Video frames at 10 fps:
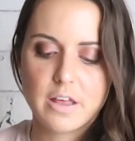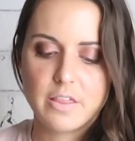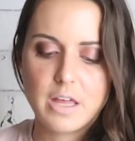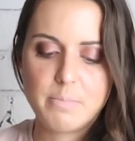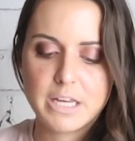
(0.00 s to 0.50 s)

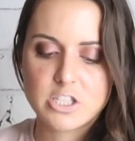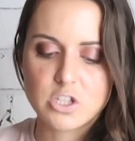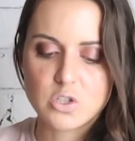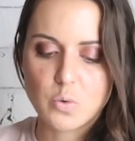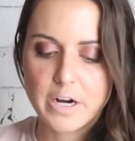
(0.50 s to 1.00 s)
then makes
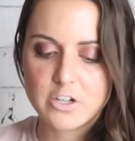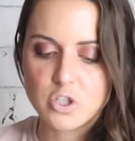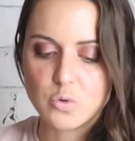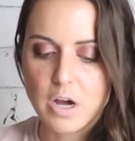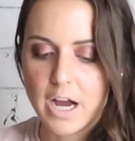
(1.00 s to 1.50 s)
a square
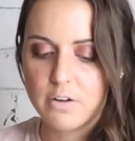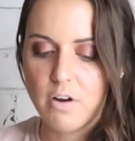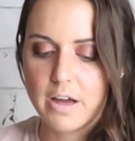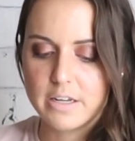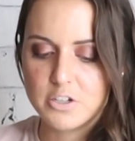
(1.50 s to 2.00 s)
to
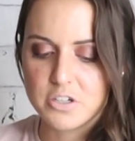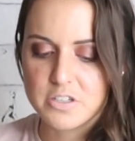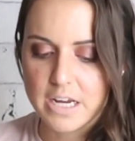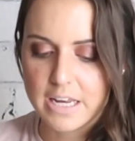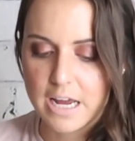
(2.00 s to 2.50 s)
Chiron in your
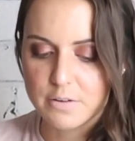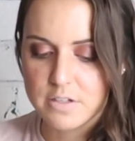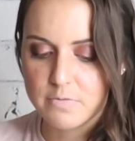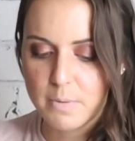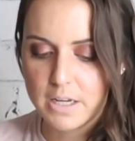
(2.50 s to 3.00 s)
second
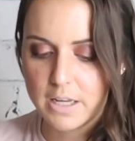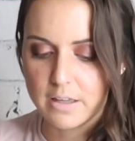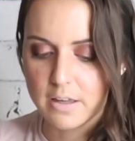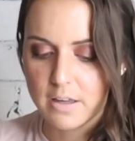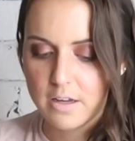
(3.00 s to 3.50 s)
house of money.